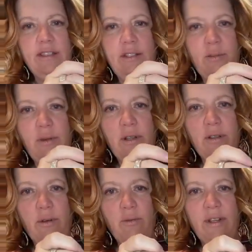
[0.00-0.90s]
still
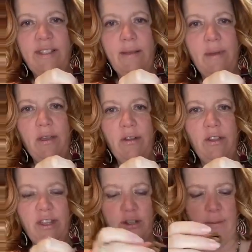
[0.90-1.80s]
put a little rusty bell
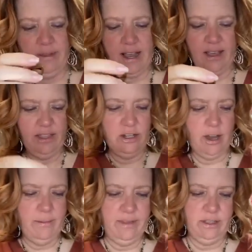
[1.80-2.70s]
there at the top to hide the
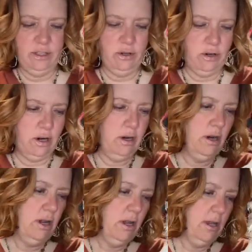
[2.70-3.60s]
top of the star